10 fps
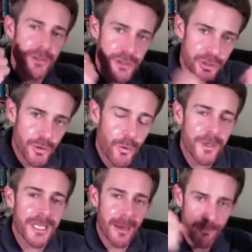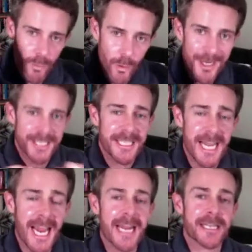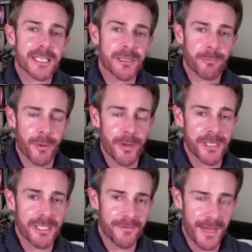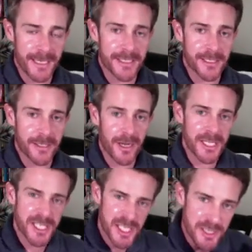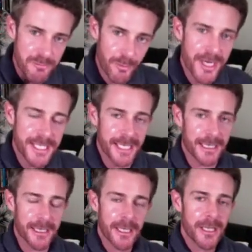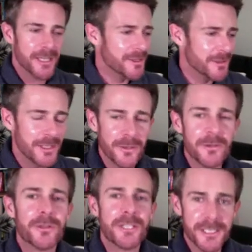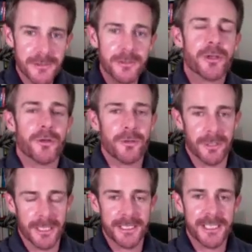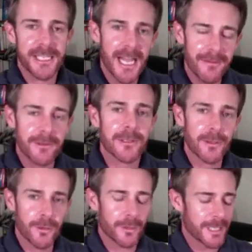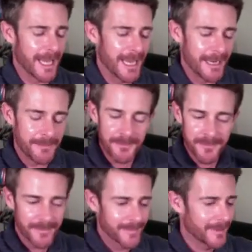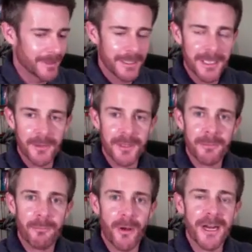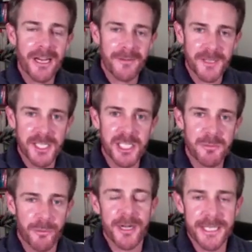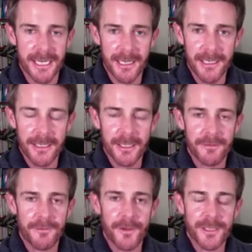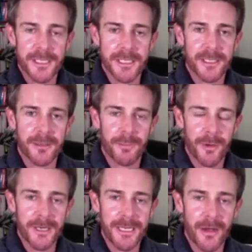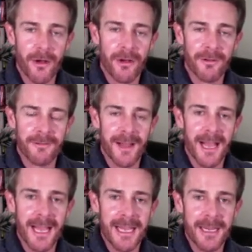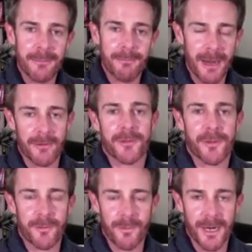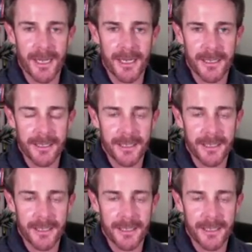shorter, more intense bursts of exercise, sprinting. You, you just Google it. Just have a look at the, the body of a sprinter versus the body of a marathon runner.